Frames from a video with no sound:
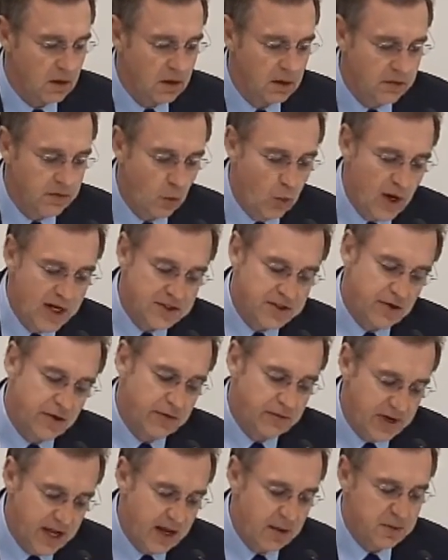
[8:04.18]
the
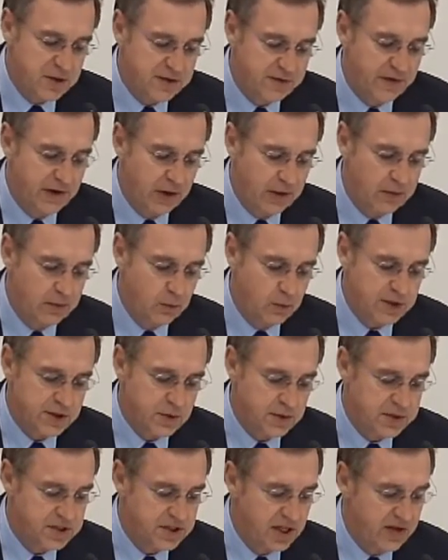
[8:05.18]
Western Hemisphere was
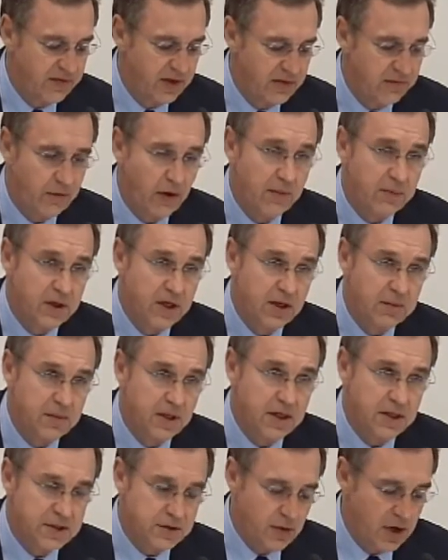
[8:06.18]
receiving from the
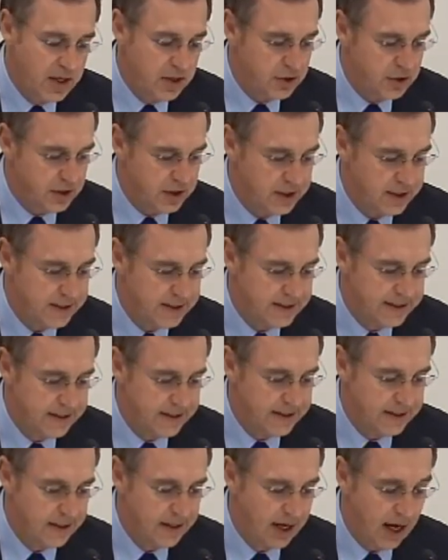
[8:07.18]
administration.
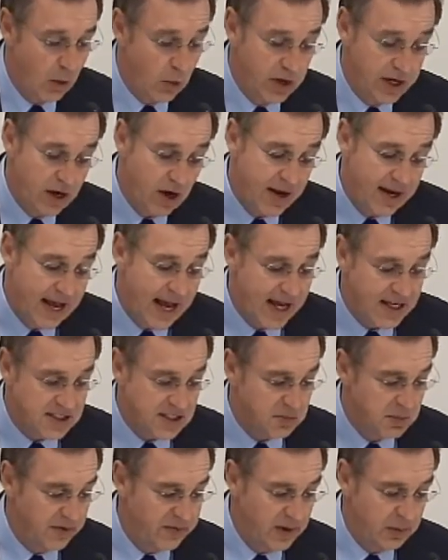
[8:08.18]
I went on to ask
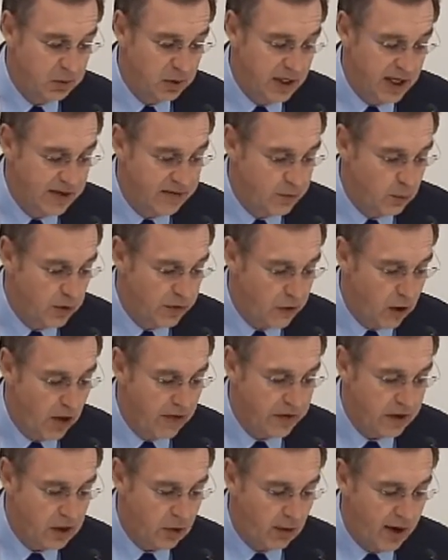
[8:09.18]
him if he believed with all
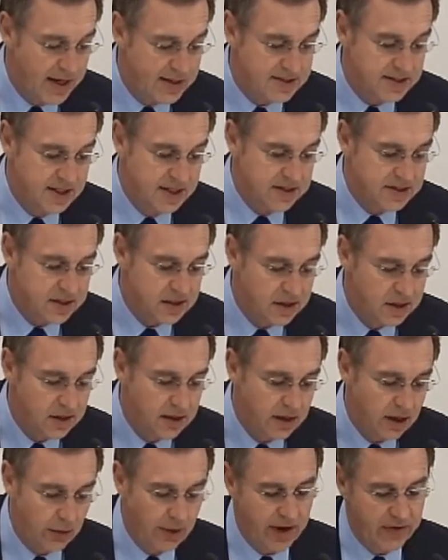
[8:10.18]
the crises
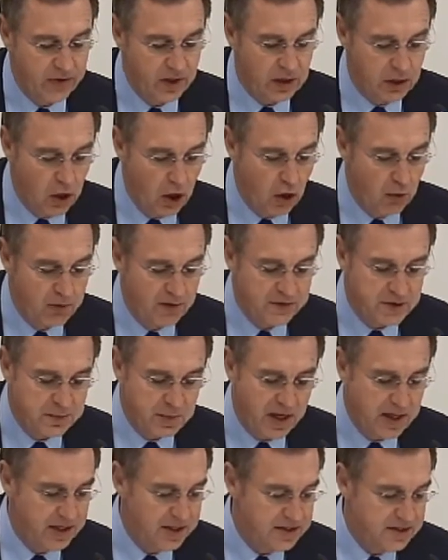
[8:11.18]
around the globe, if
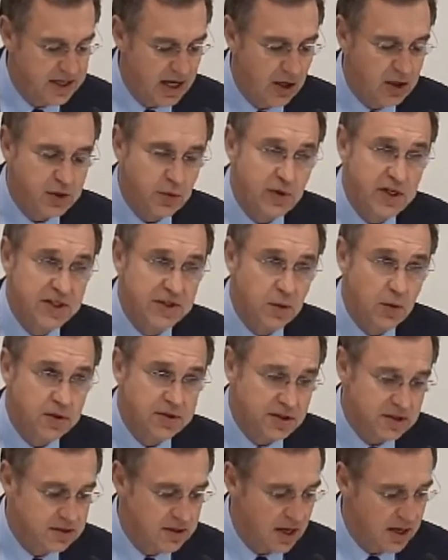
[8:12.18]
spending scarce
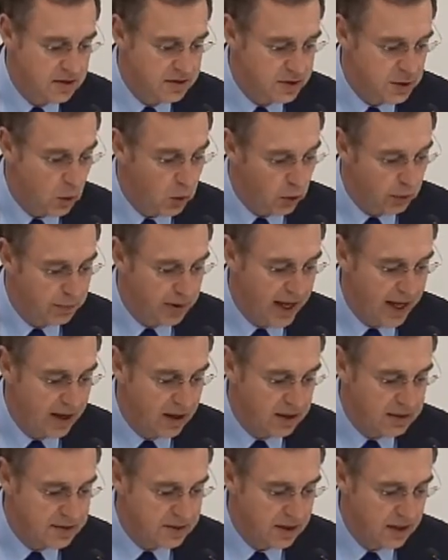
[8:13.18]
resources on solar
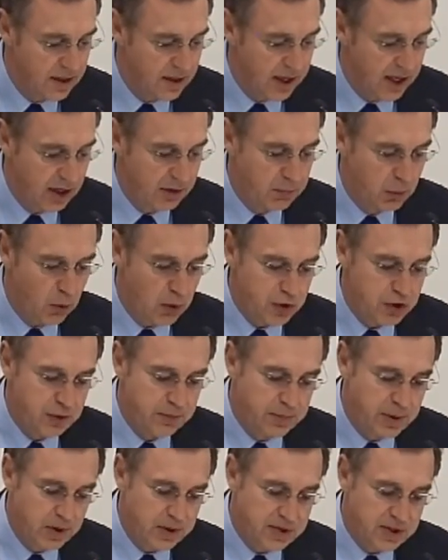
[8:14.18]
panels and abortion
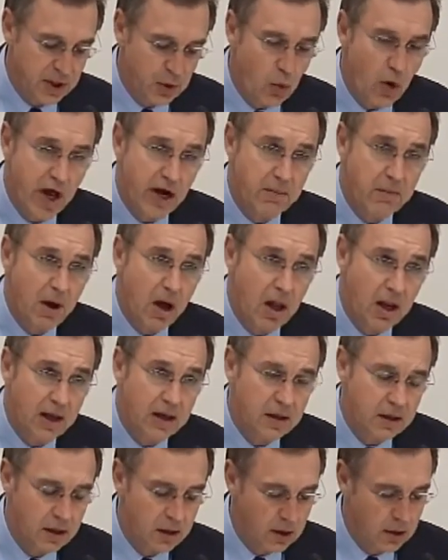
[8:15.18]
pills in Guatemala
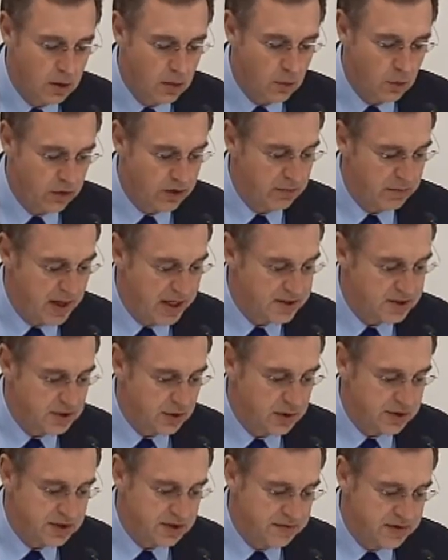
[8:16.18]
were the best
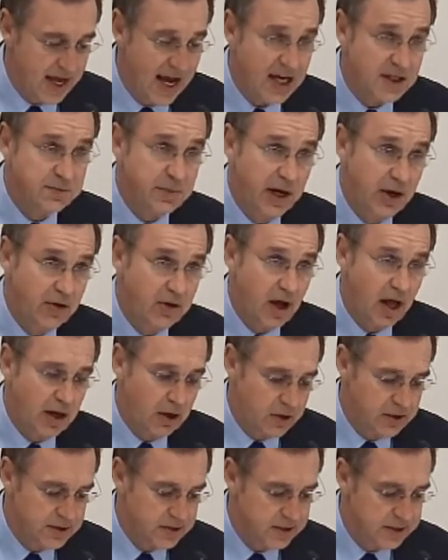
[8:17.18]
use of taxpayer
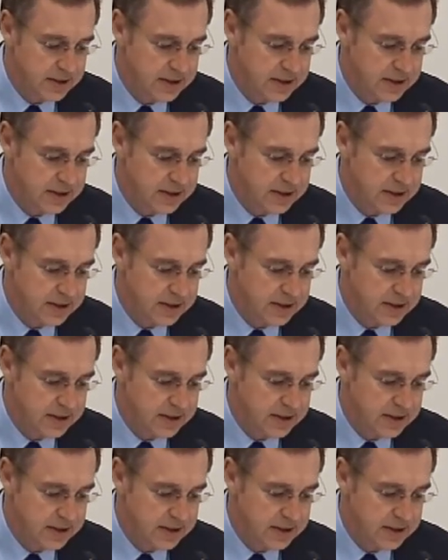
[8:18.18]
dollars.